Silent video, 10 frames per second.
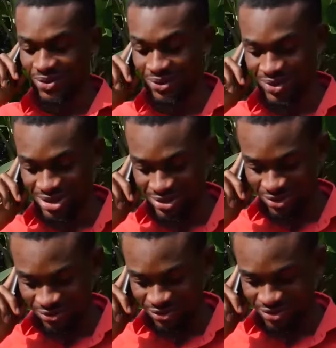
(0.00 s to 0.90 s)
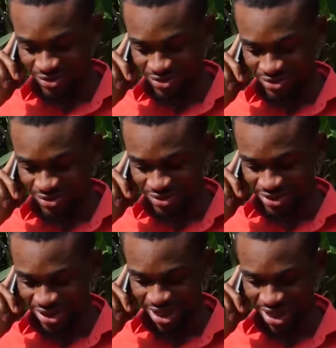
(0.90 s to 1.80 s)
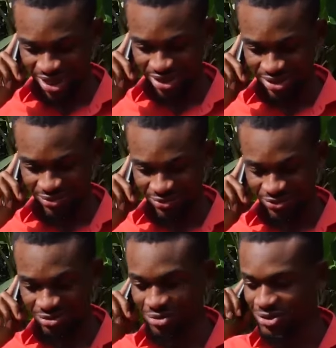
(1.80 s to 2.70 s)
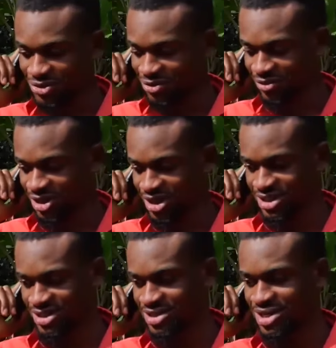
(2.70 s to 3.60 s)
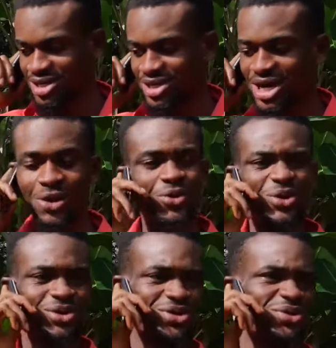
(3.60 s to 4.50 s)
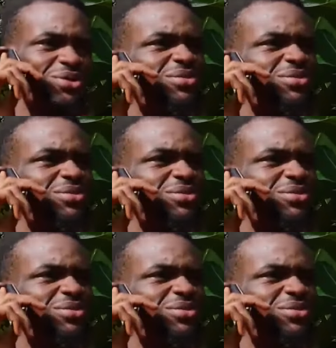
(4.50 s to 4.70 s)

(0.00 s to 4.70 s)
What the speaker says: I always love you, and from the bottom of my heart, I won't hurt you.